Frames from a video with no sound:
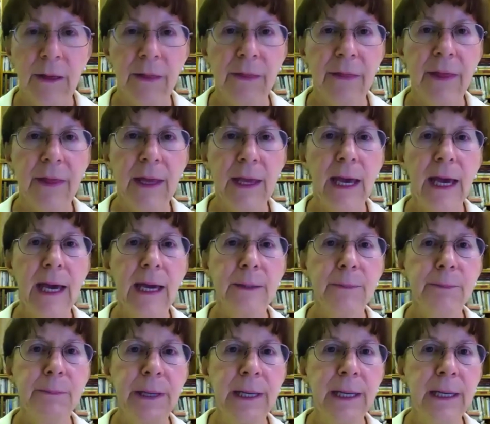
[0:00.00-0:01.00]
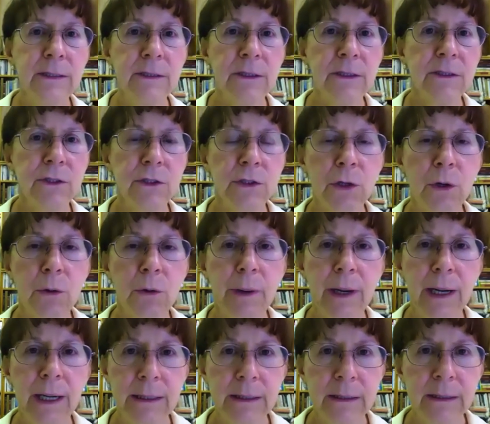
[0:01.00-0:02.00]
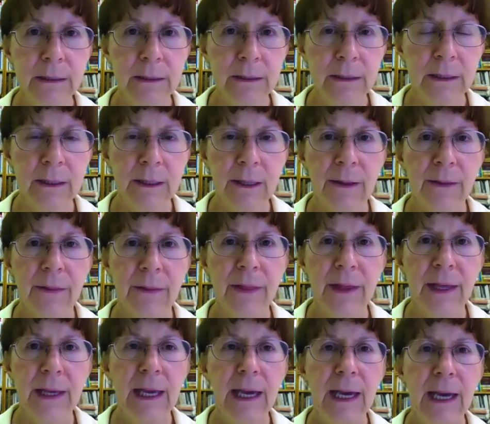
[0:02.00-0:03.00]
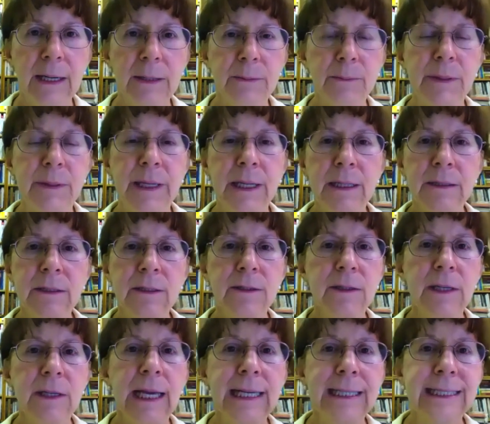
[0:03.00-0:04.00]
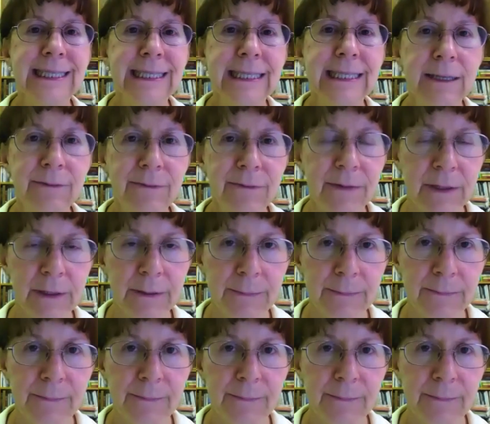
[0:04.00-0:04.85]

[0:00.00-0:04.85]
They had abandoned Joe Biden. They had abandoned Antifa.